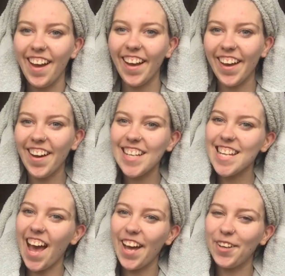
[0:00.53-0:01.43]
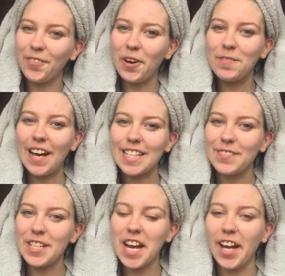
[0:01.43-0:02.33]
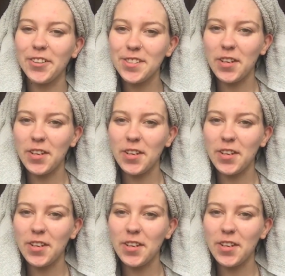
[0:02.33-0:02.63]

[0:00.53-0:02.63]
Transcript: Hi guys, and welcome back to my channel.